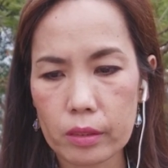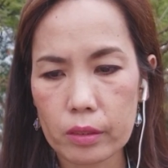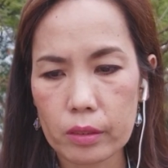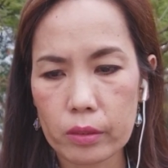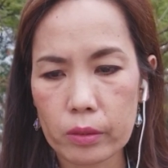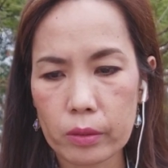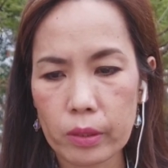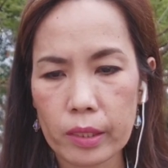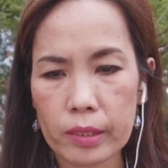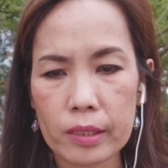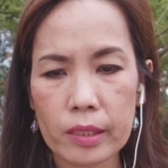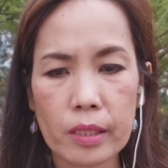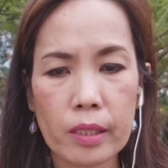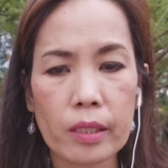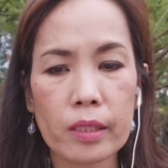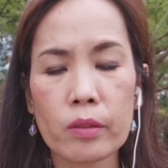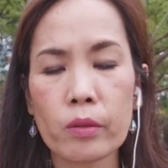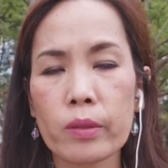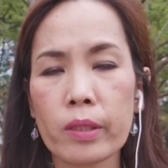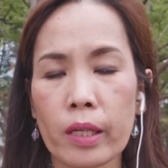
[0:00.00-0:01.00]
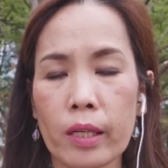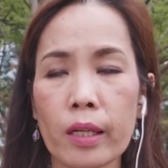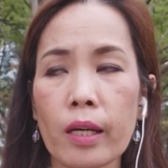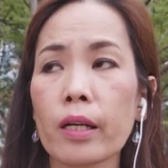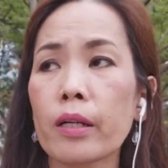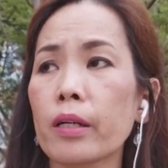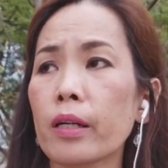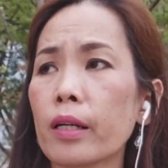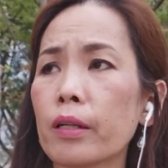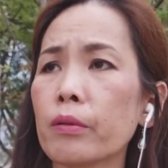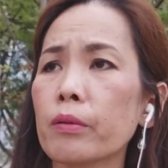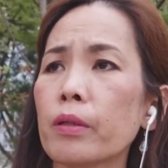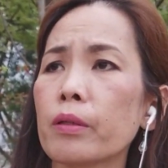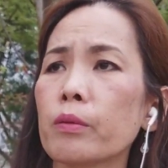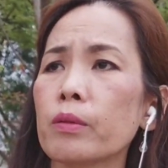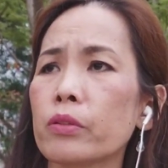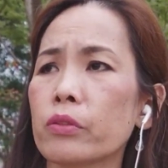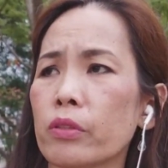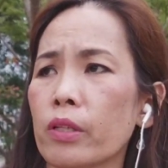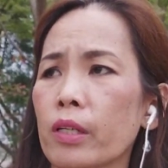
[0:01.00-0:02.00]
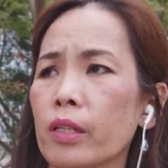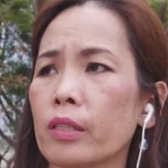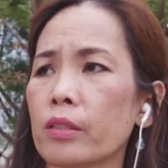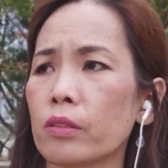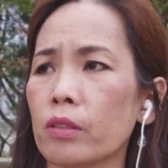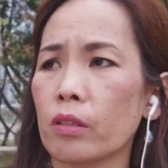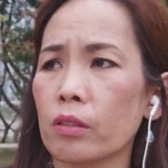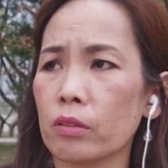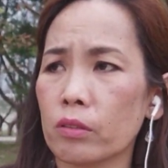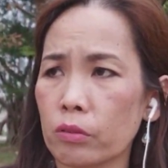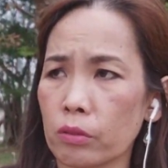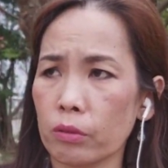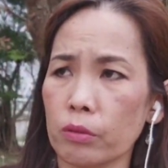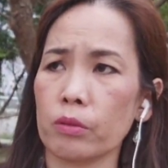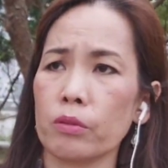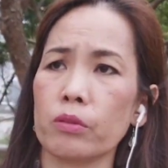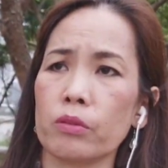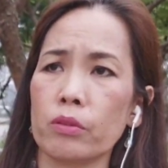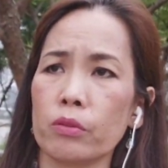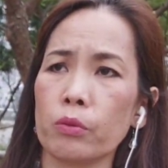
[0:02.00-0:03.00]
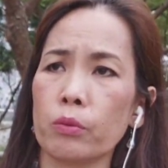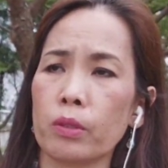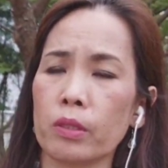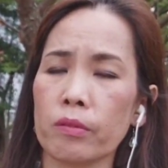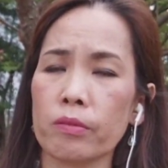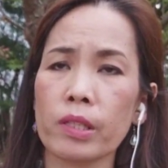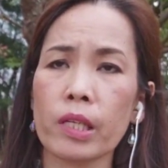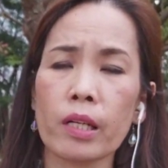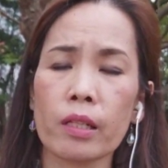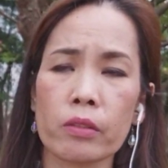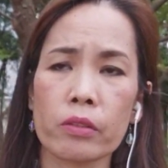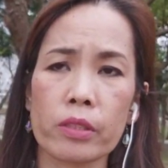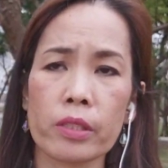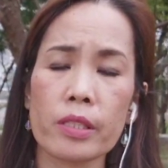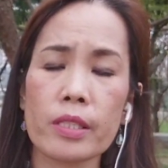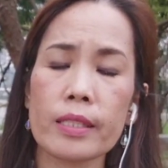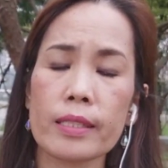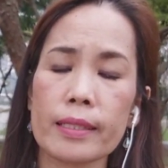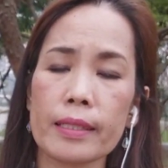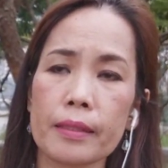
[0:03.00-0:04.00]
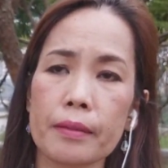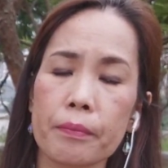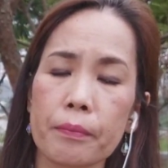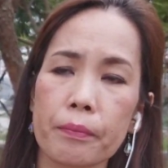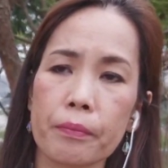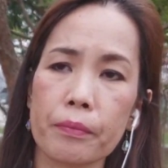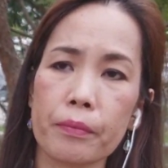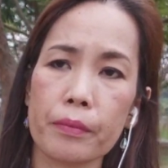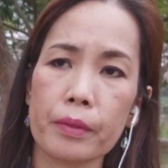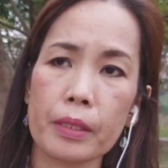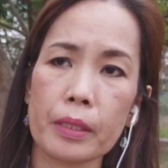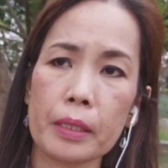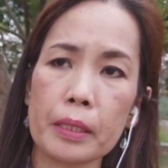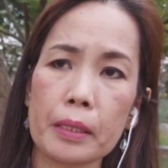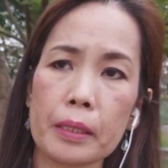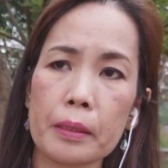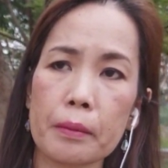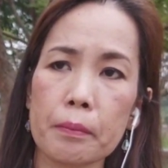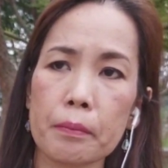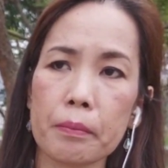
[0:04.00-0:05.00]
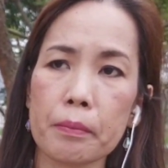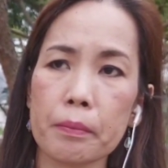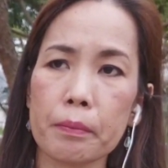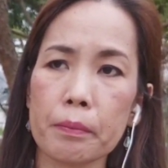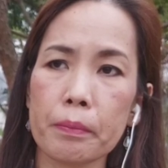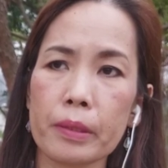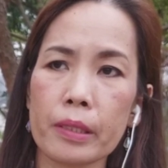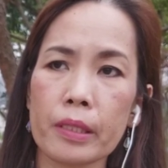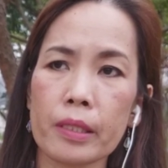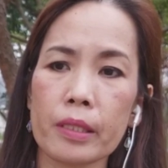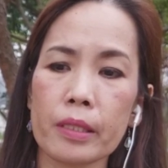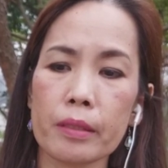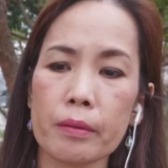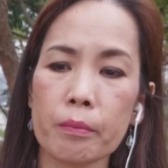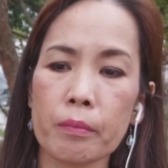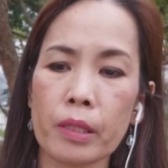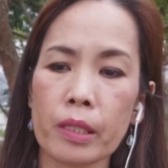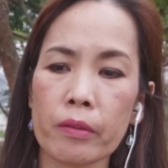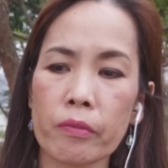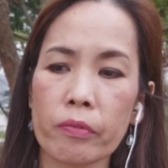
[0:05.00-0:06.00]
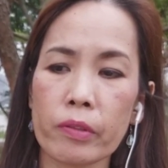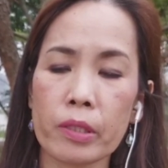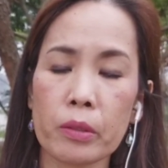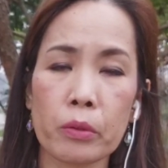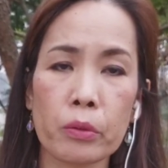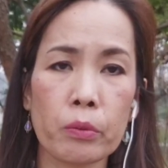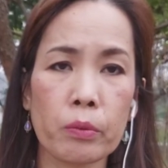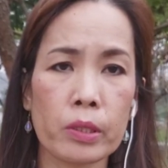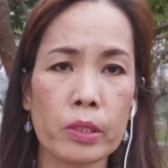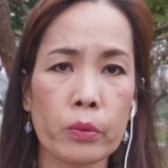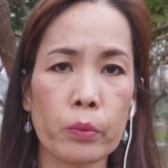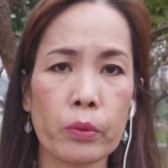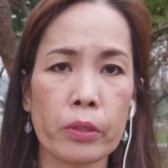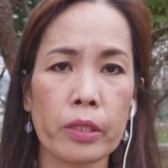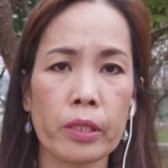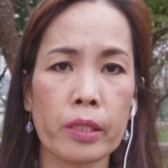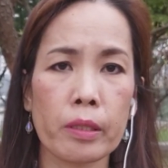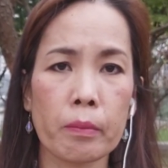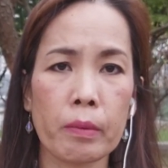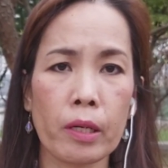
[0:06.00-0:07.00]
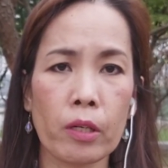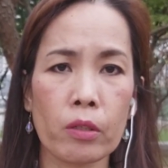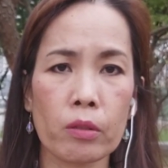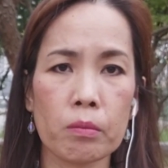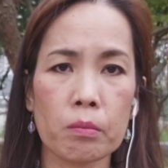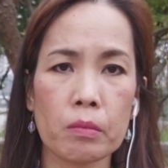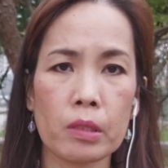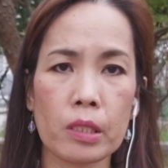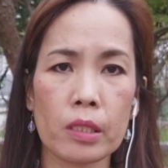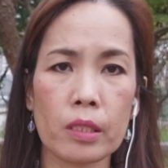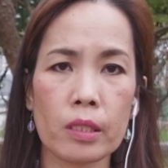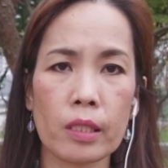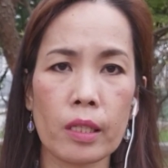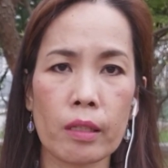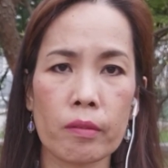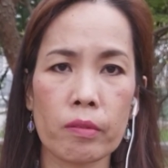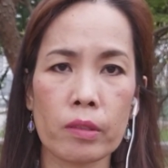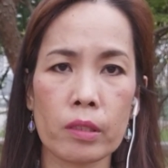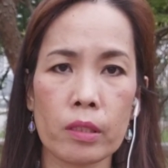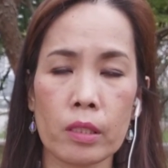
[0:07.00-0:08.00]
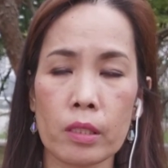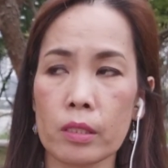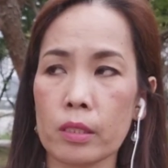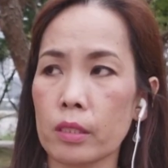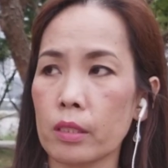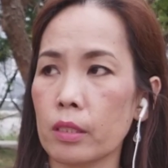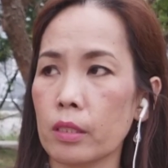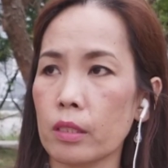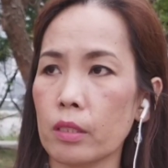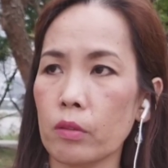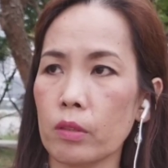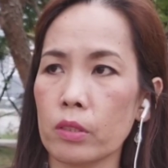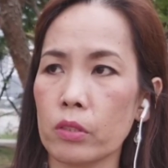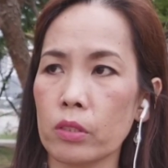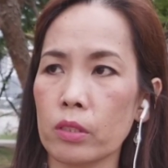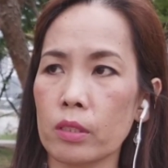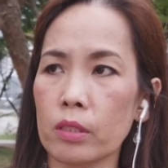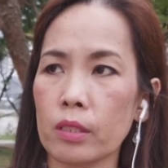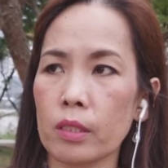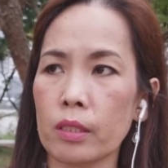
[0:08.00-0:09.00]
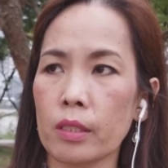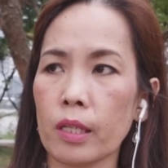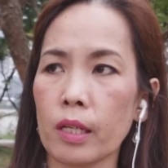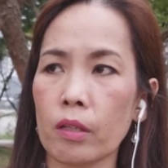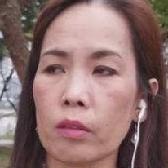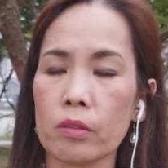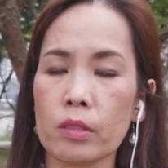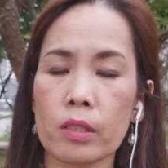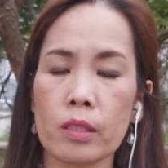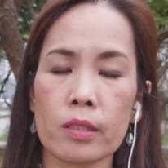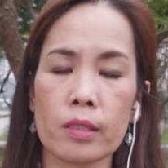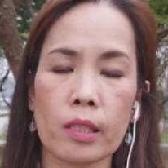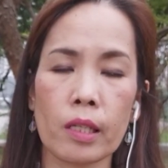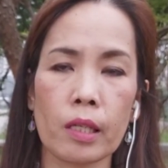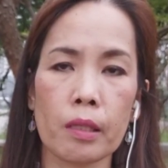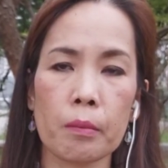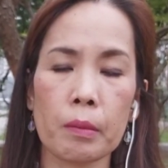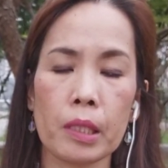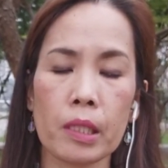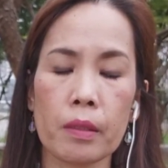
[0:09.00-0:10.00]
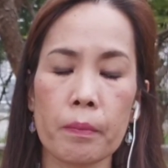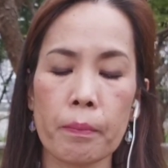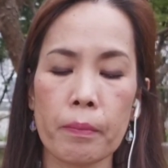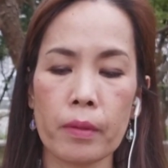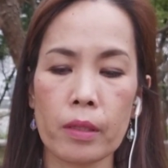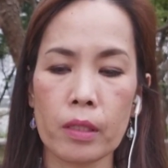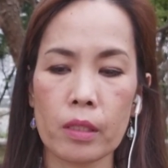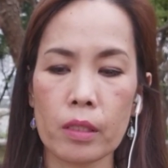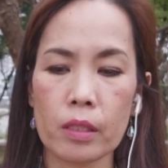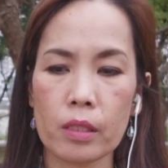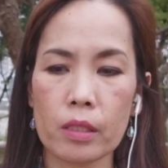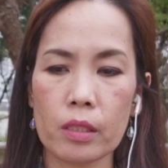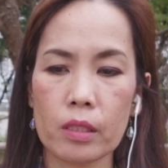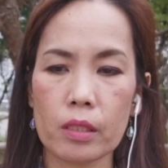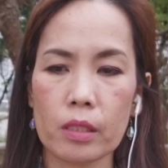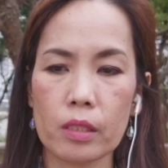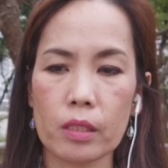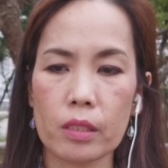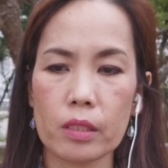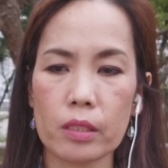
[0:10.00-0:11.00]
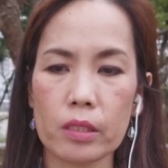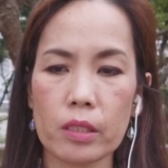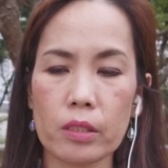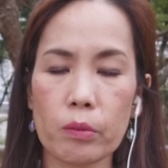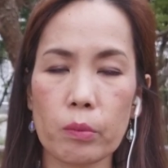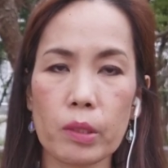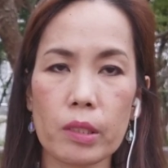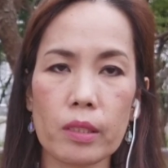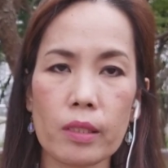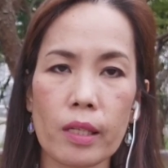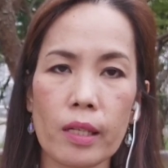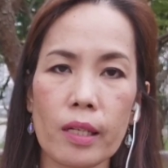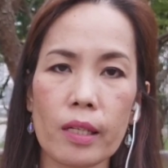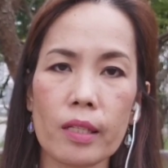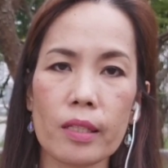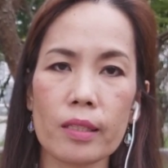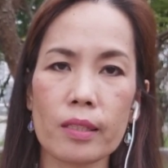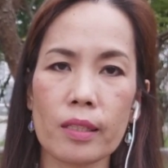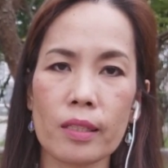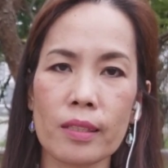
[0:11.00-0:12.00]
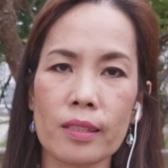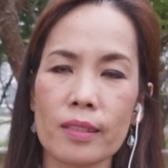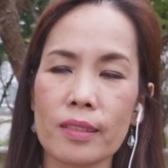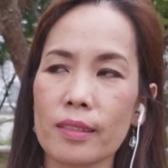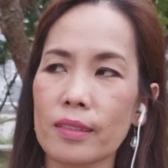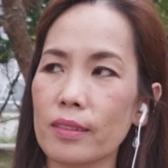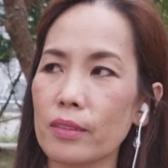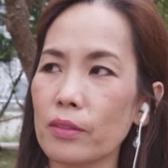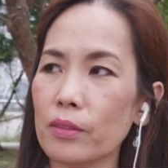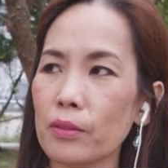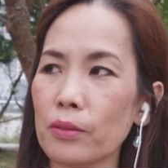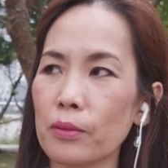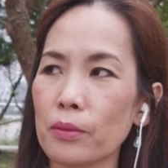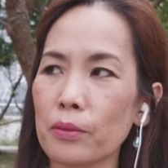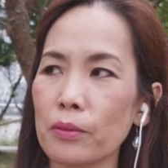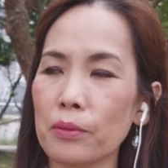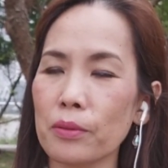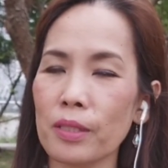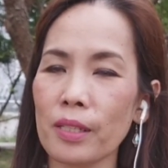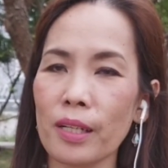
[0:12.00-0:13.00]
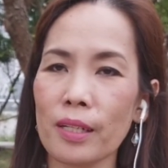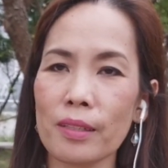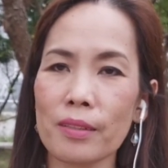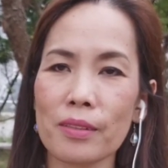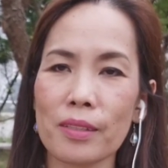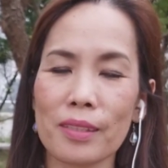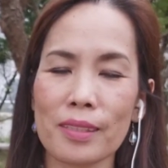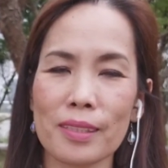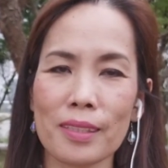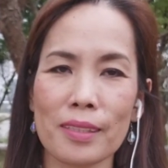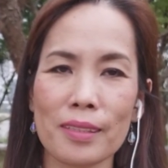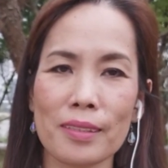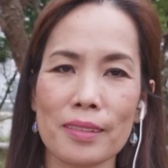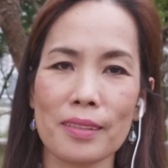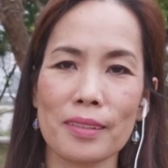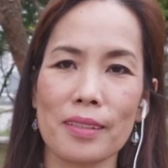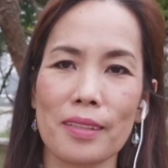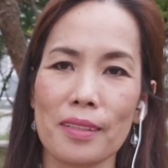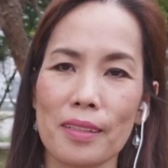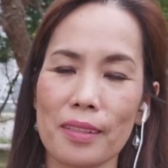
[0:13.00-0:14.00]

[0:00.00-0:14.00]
So I said, okay, I, I, I will try and talk to, to one of the elders. But my friend who was worried about me having these questions and doubts inside me, she went ahead to the elders and